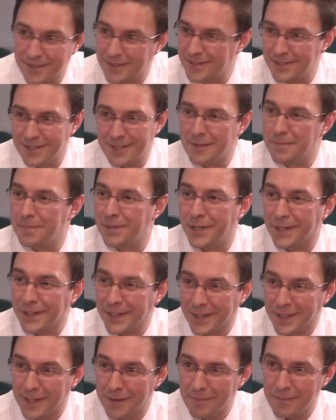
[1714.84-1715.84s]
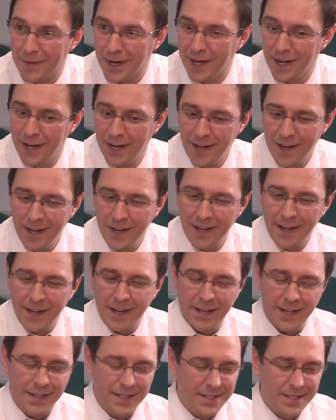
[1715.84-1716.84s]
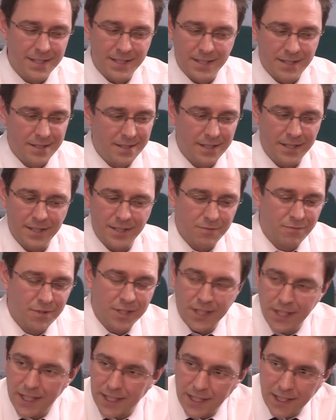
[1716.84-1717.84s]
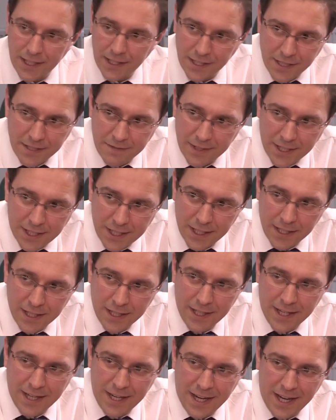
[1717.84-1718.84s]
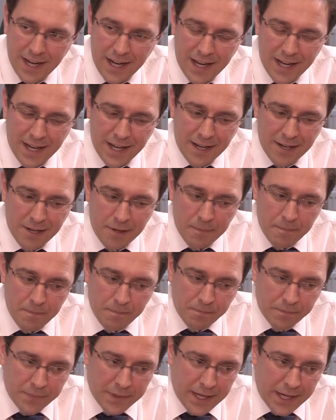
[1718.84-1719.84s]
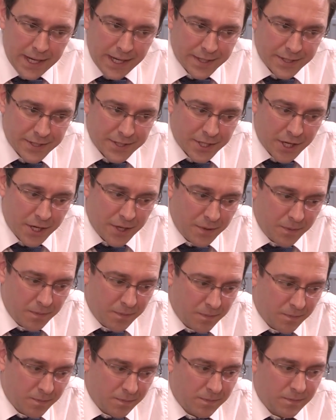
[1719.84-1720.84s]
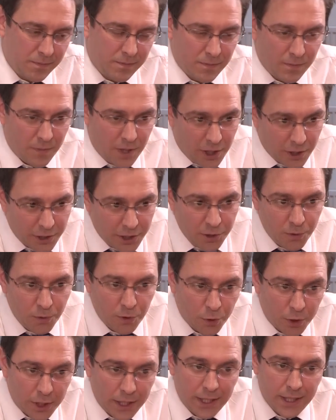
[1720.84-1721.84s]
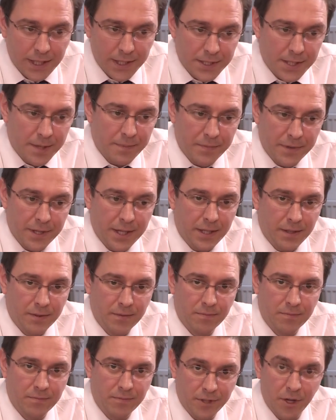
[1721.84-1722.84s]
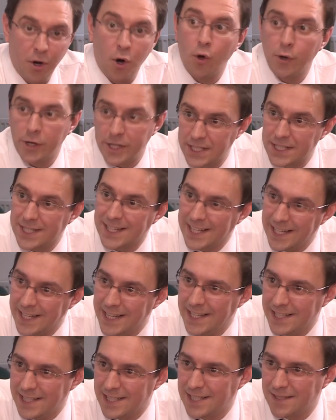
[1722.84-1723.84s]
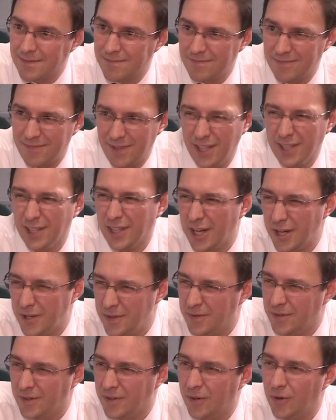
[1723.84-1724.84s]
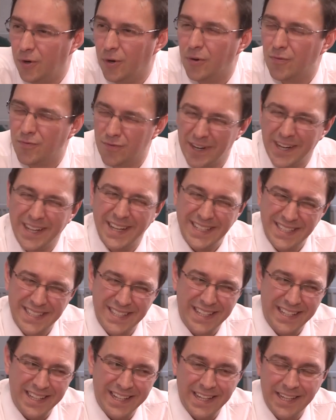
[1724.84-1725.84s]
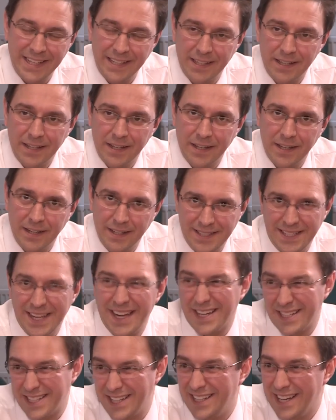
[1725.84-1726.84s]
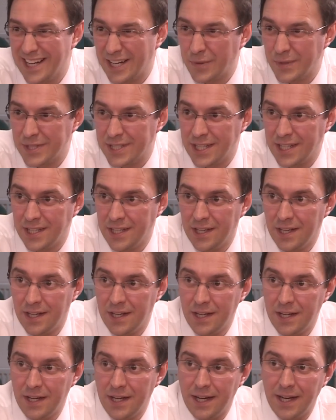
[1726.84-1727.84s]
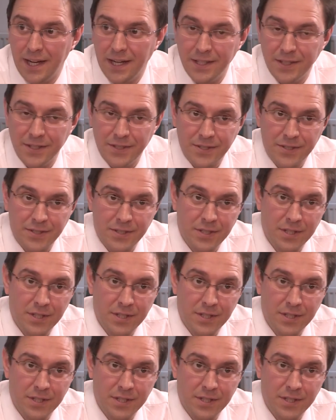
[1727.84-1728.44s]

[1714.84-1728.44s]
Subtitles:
just to pluck a number, is a ridiculous figure. And so are you looking at something that honestly is a loan, or realistically, is it actually equity? And